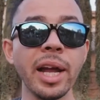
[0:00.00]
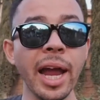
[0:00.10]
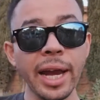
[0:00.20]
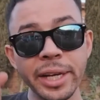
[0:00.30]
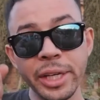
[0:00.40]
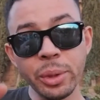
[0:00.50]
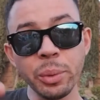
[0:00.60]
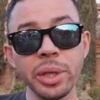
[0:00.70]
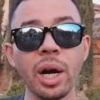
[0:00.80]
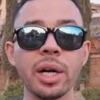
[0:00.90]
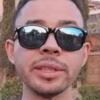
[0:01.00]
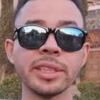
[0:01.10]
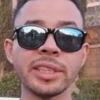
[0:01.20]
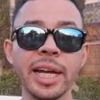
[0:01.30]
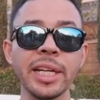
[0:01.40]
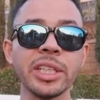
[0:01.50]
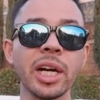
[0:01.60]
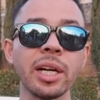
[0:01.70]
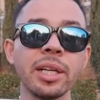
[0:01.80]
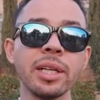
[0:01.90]
And here we are, said and
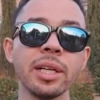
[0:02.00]
done.